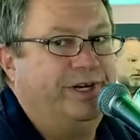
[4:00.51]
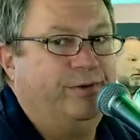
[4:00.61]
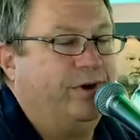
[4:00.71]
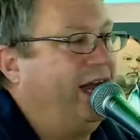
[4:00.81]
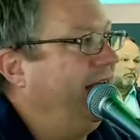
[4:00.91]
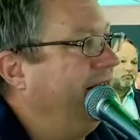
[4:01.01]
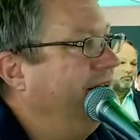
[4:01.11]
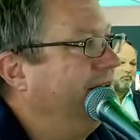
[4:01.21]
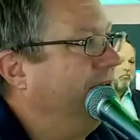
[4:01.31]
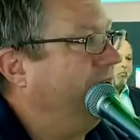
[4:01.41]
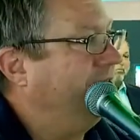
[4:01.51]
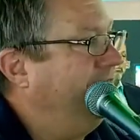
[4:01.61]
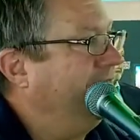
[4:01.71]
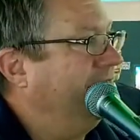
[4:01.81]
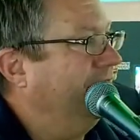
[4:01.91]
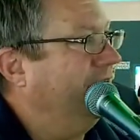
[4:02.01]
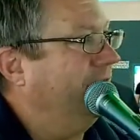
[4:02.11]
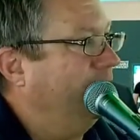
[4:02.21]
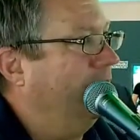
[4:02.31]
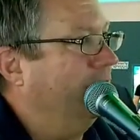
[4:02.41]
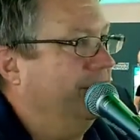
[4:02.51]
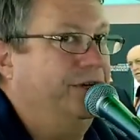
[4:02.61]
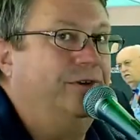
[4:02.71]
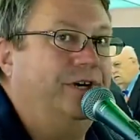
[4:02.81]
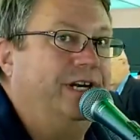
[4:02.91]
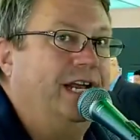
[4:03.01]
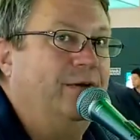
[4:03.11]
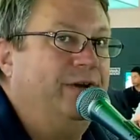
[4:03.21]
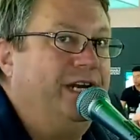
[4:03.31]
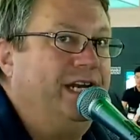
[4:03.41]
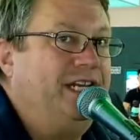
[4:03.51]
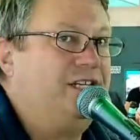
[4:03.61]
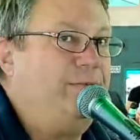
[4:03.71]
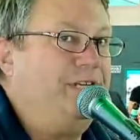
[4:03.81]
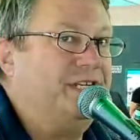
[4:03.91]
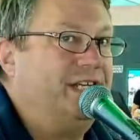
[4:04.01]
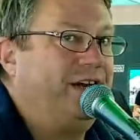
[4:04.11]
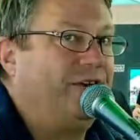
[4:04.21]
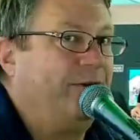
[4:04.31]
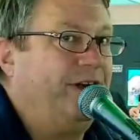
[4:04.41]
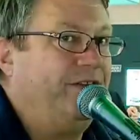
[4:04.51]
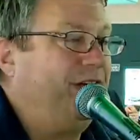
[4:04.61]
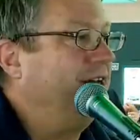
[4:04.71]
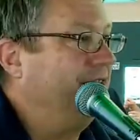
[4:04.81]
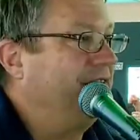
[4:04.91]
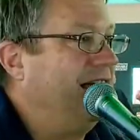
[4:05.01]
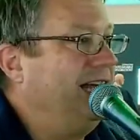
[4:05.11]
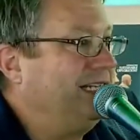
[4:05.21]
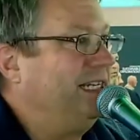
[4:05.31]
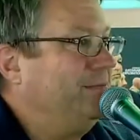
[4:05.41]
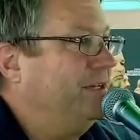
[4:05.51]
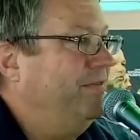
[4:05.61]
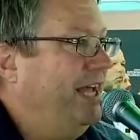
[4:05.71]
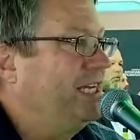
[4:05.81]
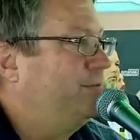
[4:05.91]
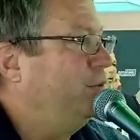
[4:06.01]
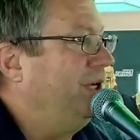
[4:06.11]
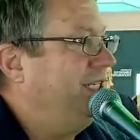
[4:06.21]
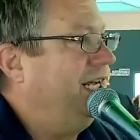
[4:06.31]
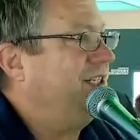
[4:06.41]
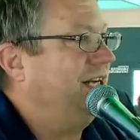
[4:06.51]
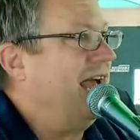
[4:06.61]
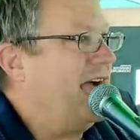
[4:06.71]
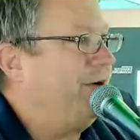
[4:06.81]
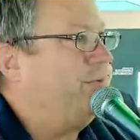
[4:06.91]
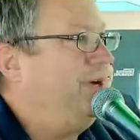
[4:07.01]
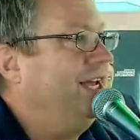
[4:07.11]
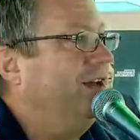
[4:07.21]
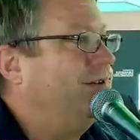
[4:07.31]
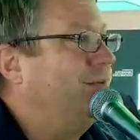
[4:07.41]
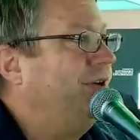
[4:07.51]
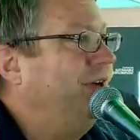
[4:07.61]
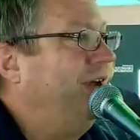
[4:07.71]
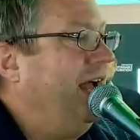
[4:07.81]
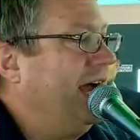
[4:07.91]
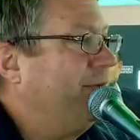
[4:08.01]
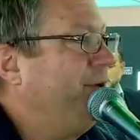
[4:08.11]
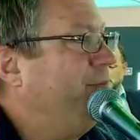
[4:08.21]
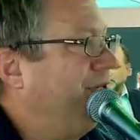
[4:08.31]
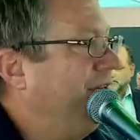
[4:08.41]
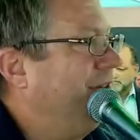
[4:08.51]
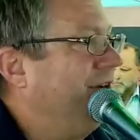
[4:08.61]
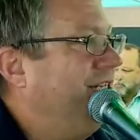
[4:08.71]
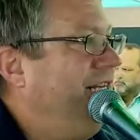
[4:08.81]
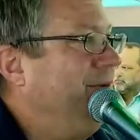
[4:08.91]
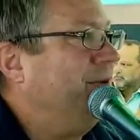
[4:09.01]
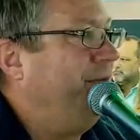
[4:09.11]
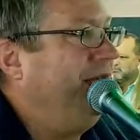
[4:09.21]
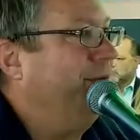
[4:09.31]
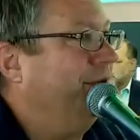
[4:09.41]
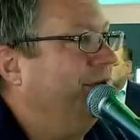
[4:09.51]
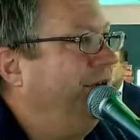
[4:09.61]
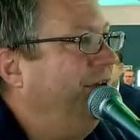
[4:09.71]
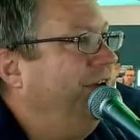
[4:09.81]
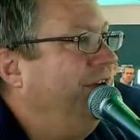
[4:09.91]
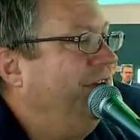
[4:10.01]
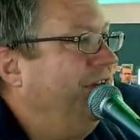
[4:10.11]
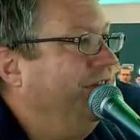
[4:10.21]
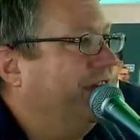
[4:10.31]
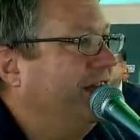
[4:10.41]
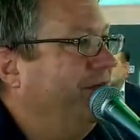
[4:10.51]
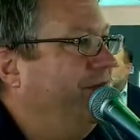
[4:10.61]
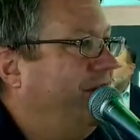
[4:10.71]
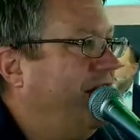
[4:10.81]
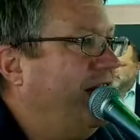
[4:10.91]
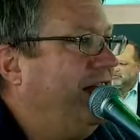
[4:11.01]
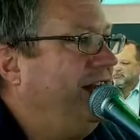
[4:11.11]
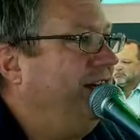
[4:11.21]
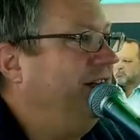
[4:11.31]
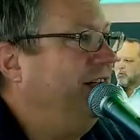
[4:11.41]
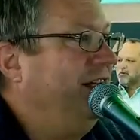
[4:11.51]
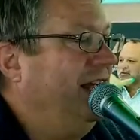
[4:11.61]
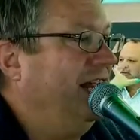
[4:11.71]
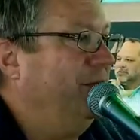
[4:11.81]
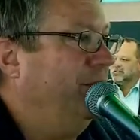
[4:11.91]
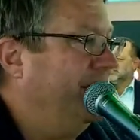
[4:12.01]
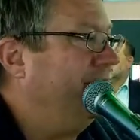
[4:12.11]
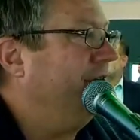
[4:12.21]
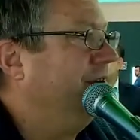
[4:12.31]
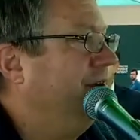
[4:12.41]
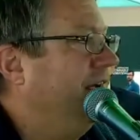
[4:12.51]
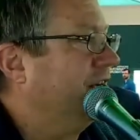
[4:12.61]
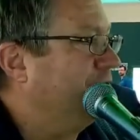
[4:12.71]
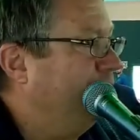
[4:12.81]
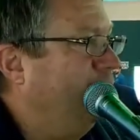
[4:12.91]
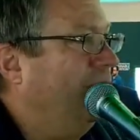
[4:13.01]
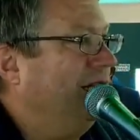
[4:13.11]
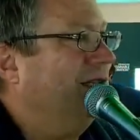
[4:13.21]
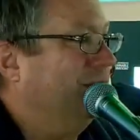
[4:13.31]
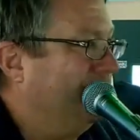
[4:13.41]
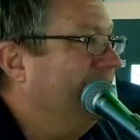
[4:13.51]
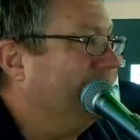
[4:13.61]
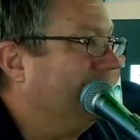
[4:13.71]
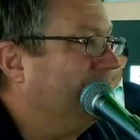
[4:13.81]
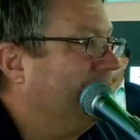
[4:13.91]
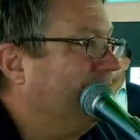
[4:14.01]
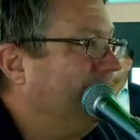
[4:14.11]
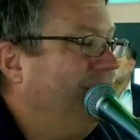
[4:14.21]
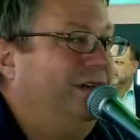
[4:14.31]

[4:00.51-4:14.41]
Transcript: to rewrite our ticket on what we're doing, and it needs to be centered around the concept of exploitation. How do we help? How do we put together a team of people that can find and better exploit the resources?